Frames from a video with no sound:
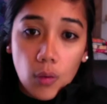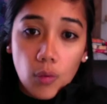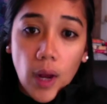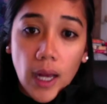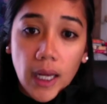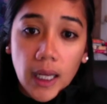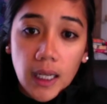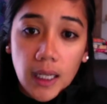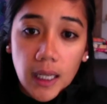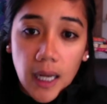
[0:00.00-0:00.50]

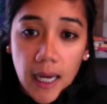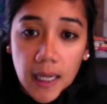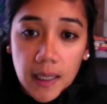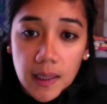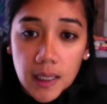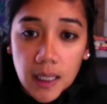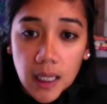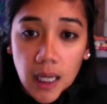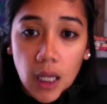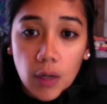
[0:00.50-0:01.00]

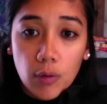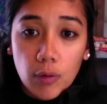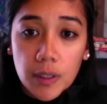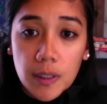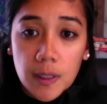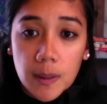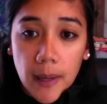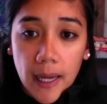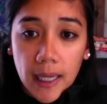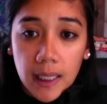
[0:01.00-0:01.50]
Recognizing and
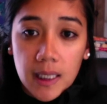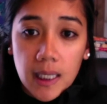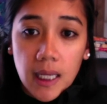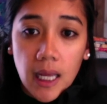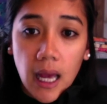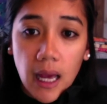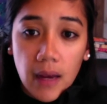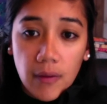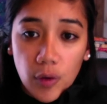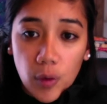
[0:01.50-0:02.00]
respecting
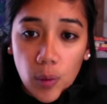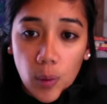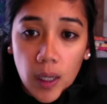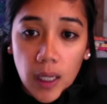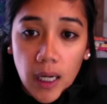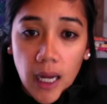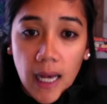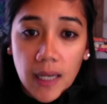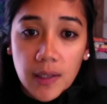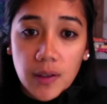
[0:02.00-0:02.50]
everyone
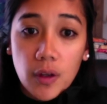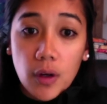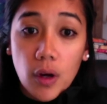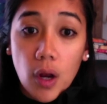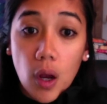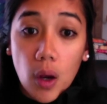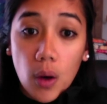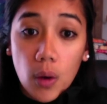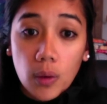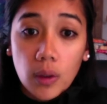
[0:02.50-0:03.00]
has their
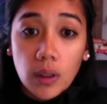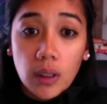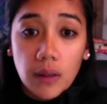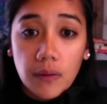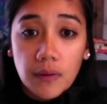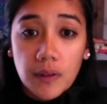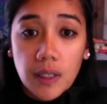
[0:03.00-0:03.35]
own lived